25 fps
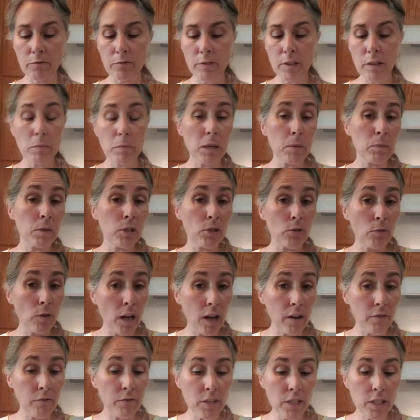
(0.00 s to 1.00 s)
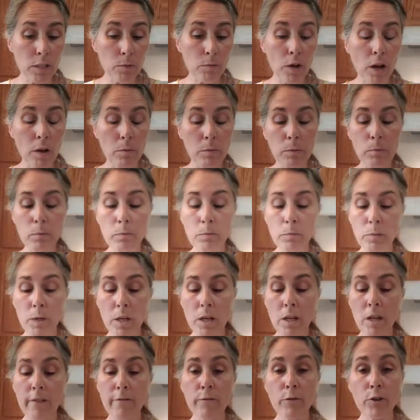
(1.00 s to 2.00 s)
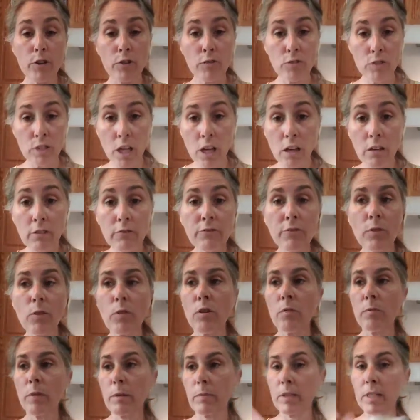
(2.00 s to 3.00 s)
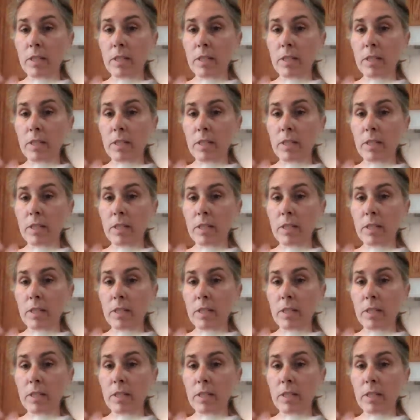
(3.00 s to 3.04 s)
and maybe you have this problem for yourself, or maybe